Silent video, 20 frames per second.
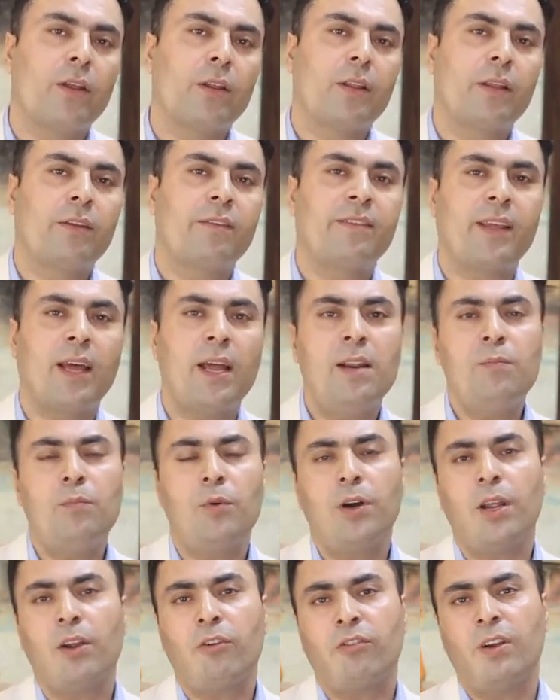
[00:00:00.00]
The sun
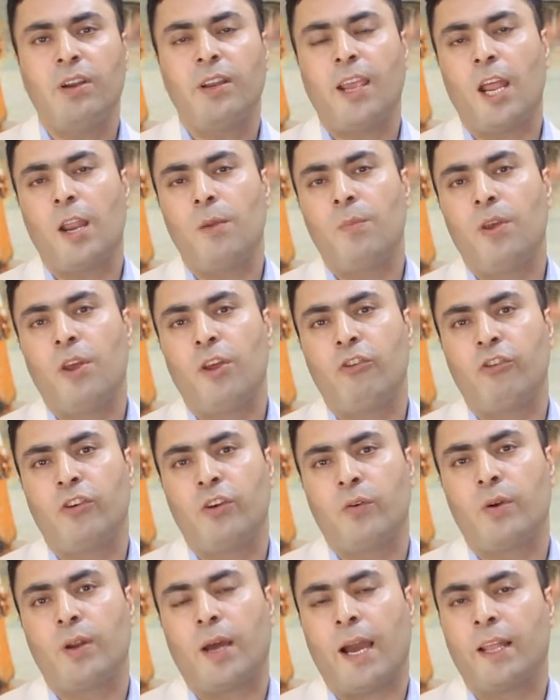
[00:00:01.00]
protection can be
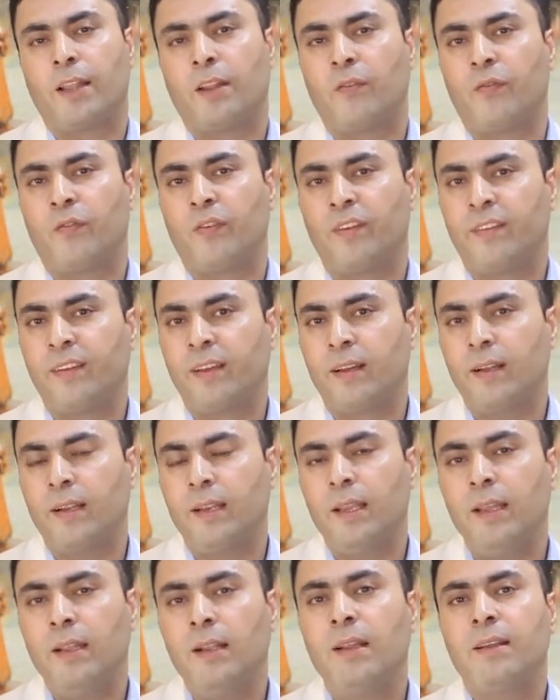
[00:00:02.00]
achieved either
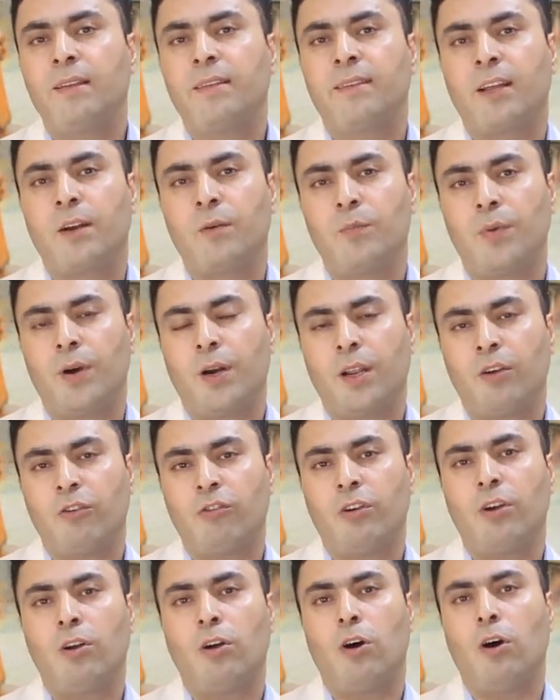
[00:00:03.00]
physically, sun
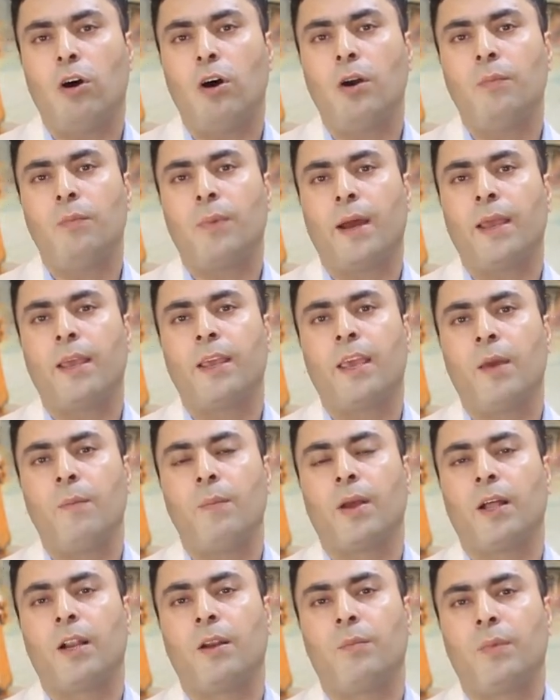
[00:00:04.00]
protection, or by
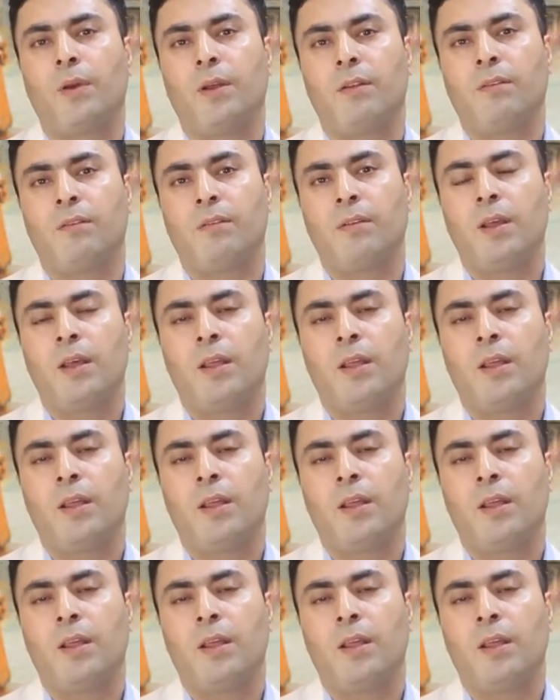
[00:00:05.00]
chemical means.